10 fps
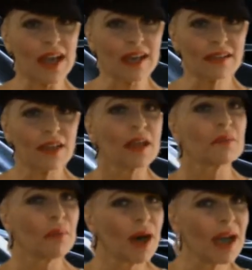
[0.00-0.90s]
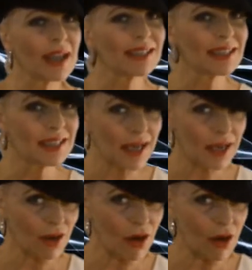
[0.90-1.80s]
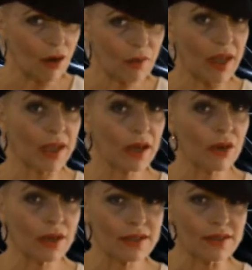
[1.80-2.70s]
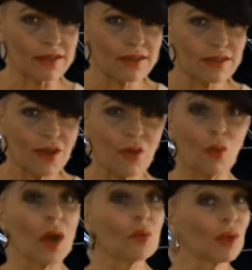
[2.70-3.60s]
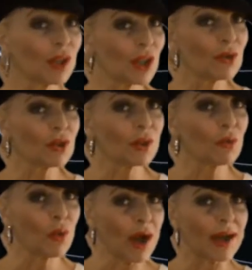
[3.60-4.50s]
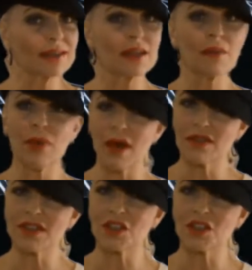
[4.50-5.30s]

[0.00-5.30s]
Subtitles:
that by staying calm in a crisis, one will usually rise above